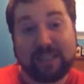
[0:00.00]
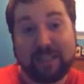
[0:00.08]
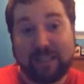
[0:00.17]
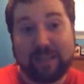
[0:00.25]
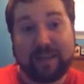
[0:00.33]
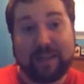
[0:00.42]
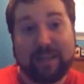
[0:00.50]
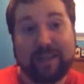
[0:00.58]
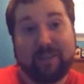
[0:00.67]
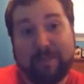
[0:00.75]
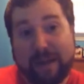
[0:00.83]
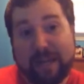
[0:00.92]
good in
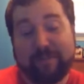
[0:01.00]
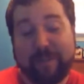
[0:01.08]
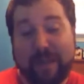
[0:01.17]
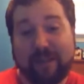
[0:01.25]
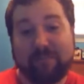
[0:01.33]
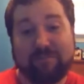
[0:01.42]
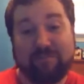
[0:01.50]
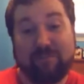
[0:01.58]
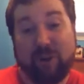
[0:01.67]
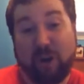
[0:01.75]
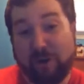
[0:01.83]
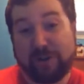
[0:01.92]
spite of being
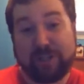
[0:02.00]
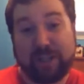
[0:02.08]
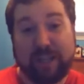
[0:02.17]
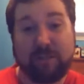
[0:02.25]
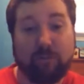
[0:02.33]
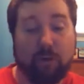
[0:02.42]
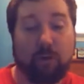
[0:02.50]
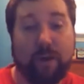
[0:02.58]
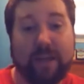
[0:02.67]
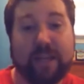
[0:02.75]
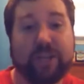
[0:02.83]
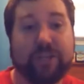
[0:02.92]
largely a
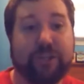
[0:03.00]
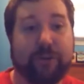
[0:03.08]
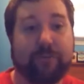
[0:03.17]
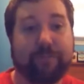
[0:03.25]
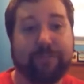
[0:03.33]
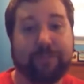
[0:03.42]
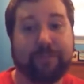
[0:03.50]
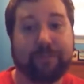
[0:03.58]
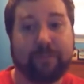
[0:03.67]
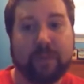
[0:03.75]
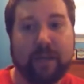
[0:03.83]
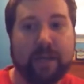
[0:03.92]
throwaway issue.
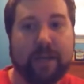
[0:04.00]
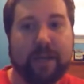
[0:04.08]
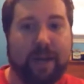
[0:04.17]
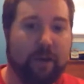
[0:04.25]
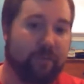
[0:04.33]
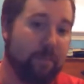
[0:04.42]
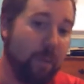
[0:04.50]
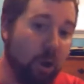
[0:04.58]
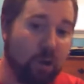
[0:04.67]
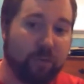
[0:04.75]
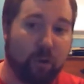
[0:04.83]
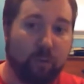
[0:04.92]
Now for
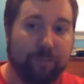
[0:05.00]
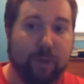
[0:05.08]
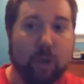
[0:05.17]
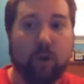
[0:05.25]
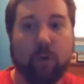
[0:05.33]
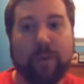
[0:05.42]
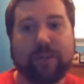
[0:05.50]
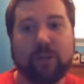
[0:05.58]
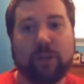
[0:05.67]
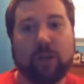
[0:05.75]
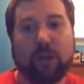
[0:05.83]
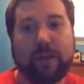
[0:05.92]
Marvel, we
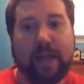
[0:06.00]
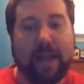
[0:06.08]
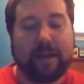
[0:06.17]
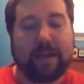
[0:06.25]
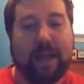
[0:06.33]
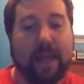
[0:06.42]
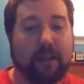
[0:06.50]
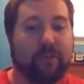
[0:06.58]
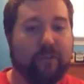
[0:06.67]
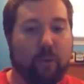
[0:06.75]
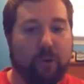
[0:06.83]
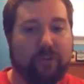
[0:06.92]
took a look at
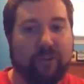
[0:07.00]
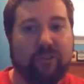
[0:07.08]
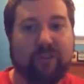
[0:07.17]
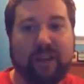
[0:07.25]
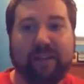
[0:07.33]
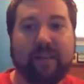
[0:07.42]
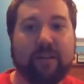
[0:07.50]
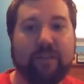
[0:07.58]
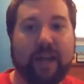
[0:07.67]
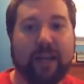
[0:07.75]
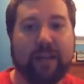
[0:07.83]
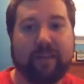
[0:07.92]
X-Force Sex and
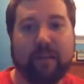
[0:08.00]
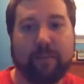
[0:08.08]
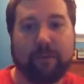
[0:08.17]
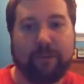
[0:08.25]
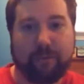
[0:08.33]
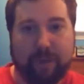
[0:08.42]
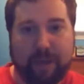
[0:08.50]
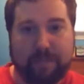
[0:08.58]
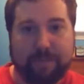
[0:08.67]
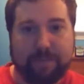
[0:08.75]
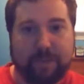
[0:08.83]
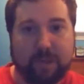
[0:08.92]
Violence number 3,
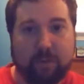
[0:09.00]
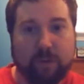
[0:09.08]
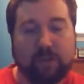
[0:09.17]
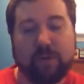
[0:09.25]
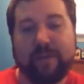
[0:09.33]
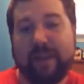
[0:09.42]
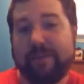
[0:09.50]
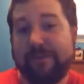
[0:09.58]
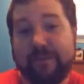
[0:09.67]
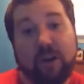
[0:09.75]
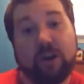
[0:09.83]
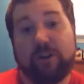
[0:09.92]
which was a
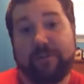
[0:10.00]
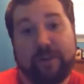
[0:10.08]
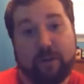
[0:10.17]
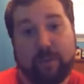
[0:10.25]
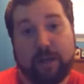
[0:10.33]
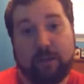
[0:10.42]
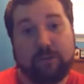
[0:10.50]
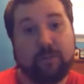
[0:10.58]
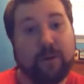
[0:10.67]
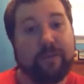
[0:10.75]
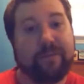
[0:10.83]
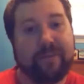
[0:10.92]
fond farewell to
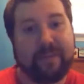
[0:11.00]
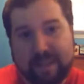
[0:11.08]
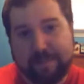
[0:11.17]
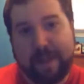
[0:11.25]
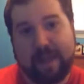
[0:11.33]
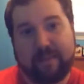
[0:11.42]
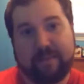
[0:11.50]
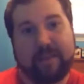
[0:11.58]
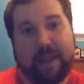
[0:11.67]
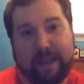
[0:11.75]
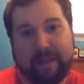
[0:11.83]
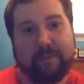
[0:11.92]
one of the
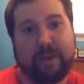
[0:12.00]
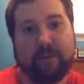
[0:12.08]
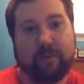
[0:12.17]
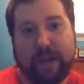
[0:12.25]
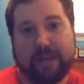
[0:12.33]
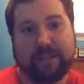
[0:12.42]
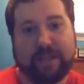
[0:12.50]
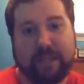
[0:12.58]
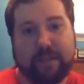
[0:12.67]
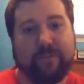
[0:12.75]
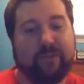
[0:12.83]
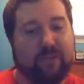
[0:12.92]
best X-Men writing
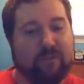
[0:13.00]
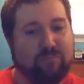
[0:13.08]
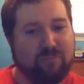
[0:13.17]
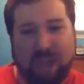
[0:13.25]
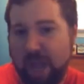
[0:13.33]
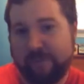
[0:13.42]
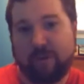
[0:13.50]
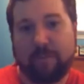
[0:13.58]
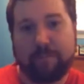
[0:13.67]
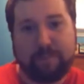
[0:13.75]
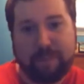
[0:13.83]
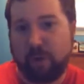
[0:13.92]
teams ever,
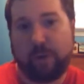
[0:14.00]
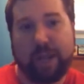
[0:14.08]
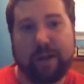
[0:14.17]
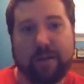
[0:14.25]
period.